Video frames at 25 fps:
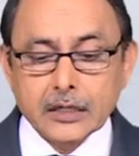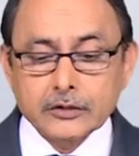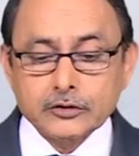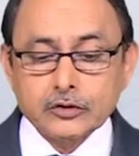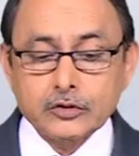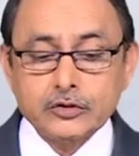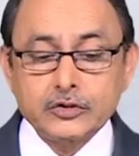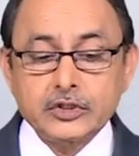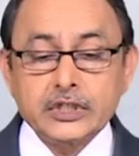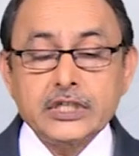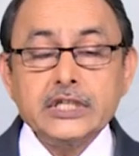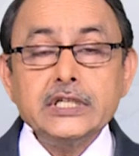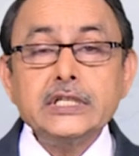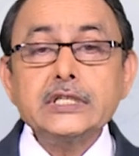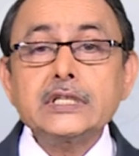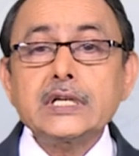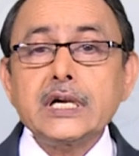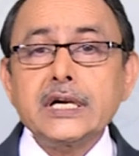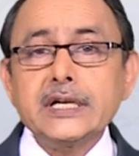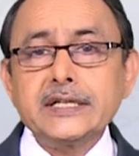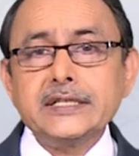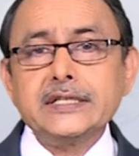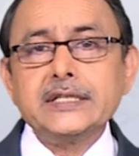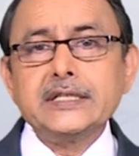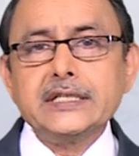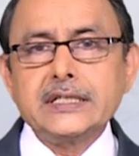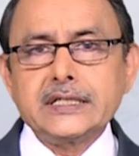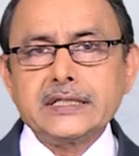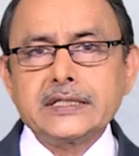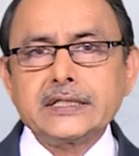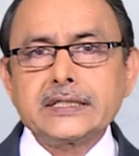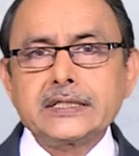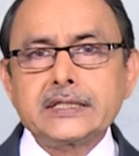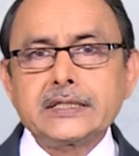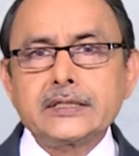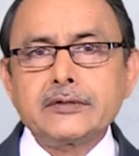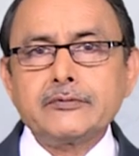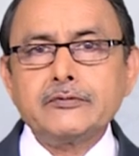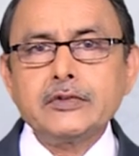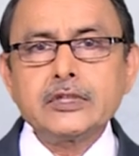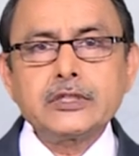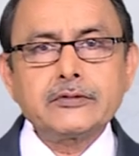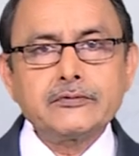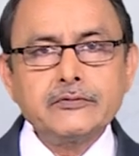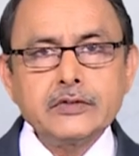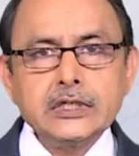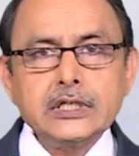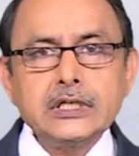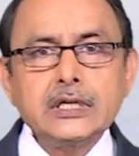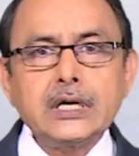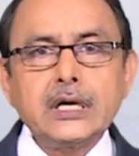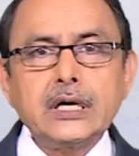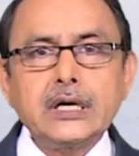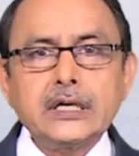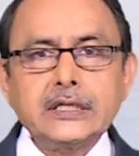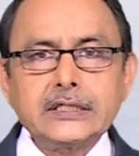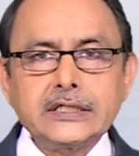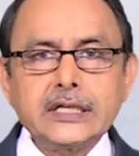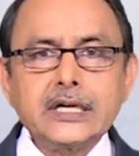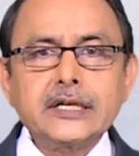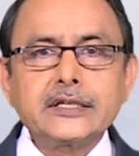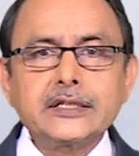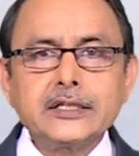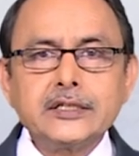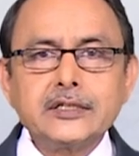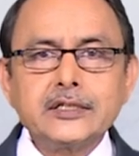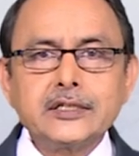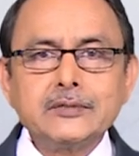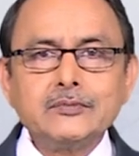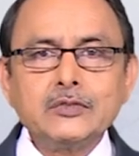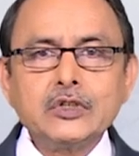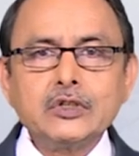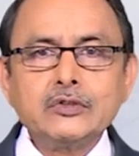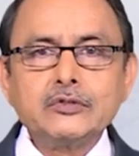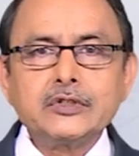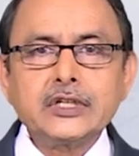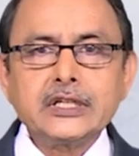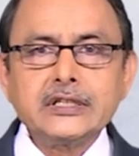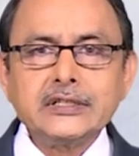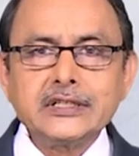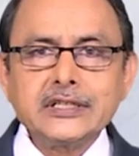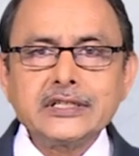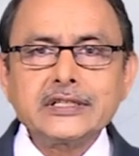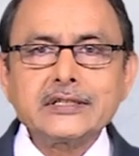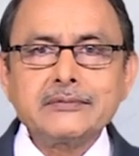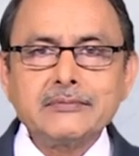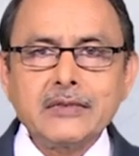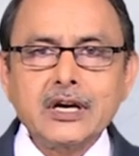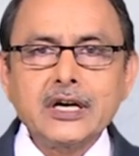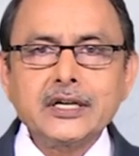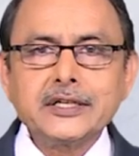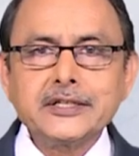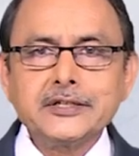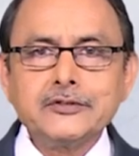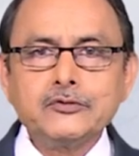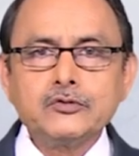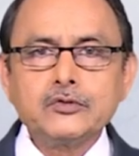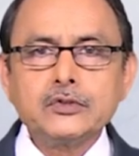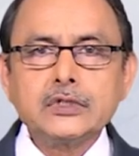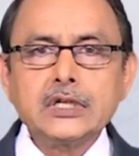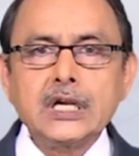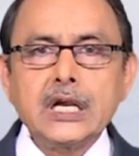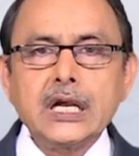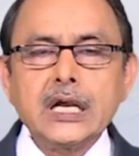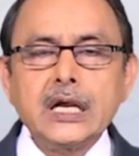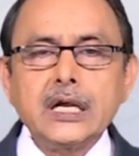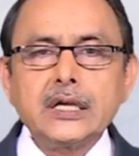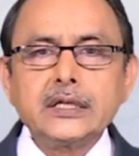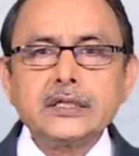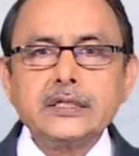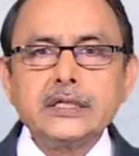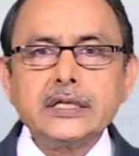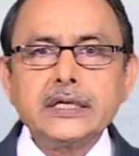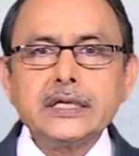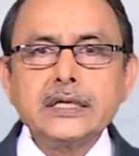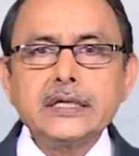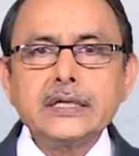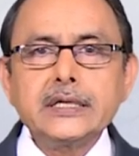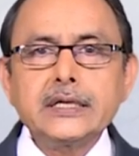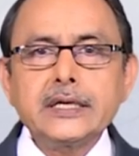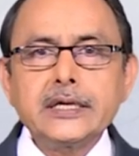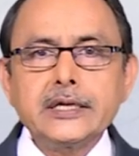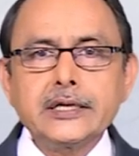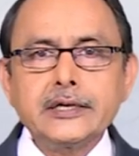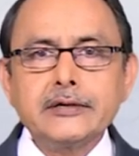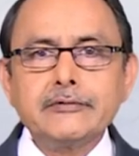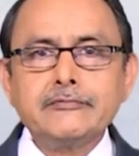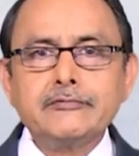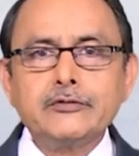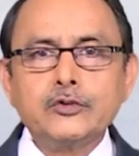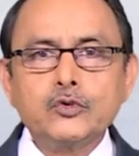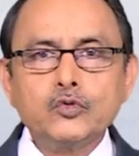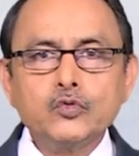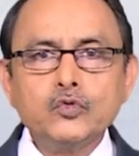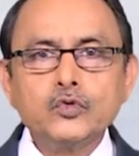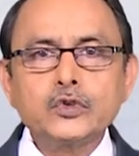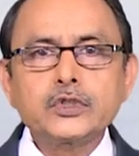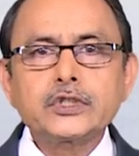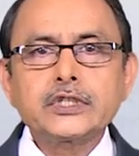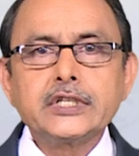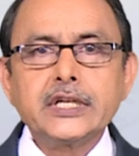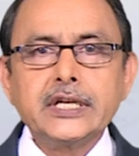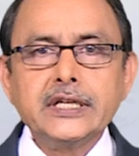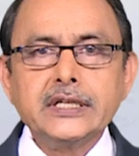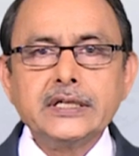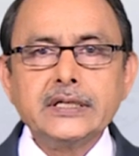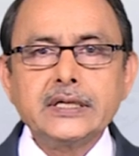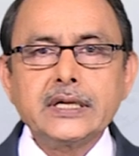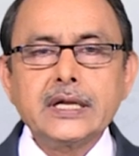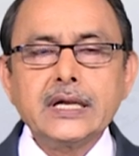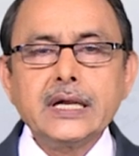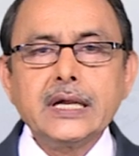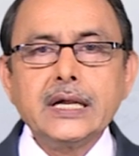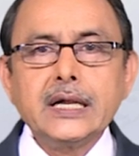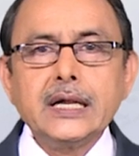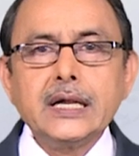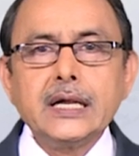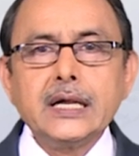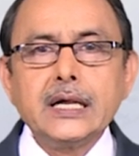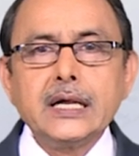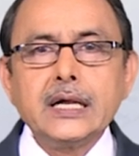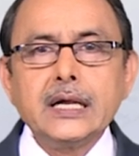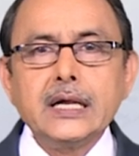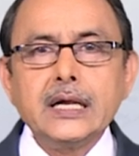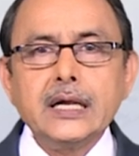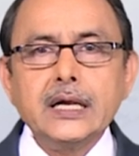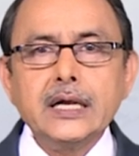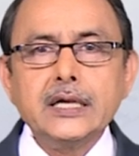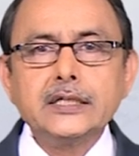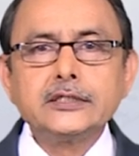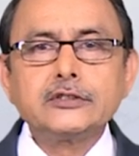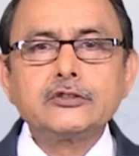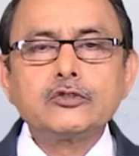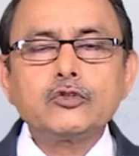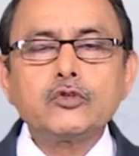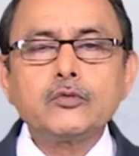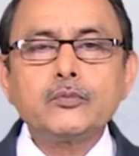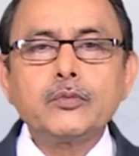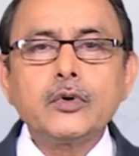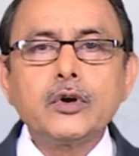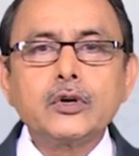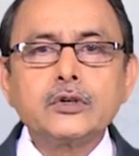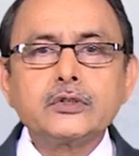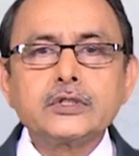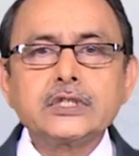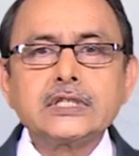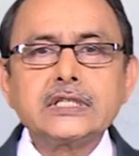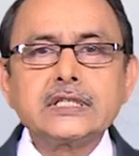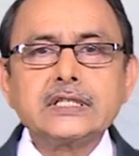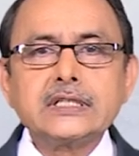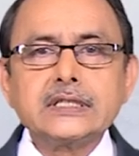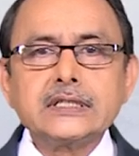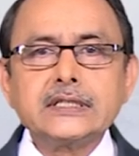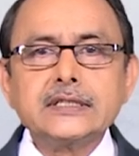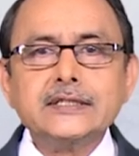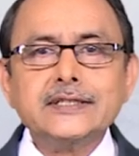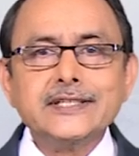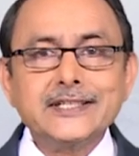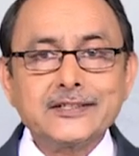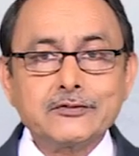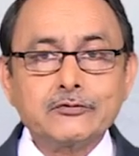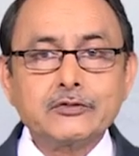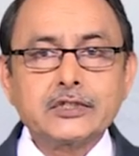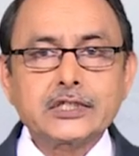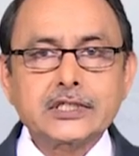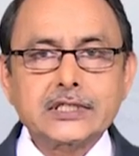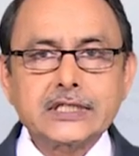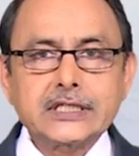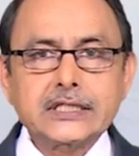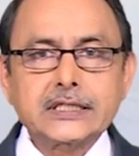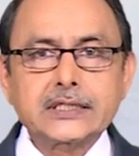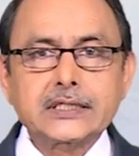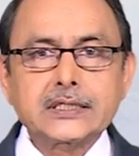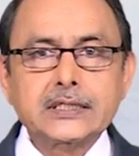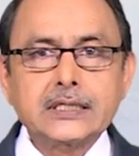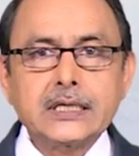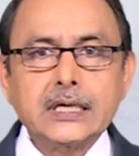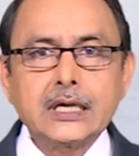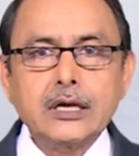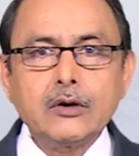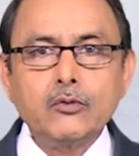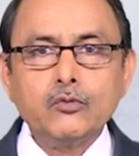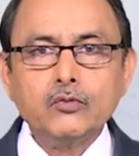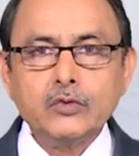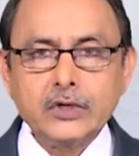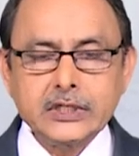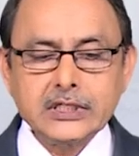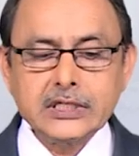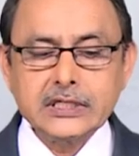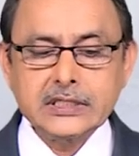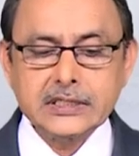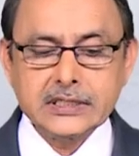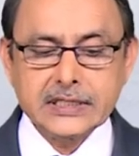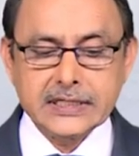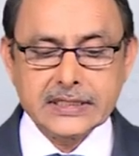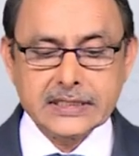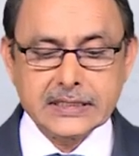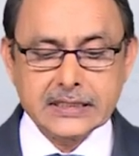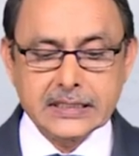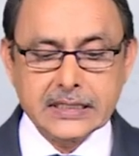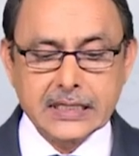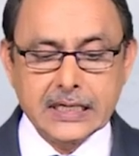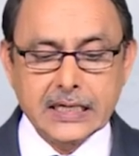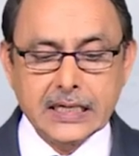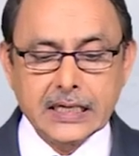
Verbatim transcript: So these ideas which we are talking about in this module, they have roots in anthropological linguistics. What is that?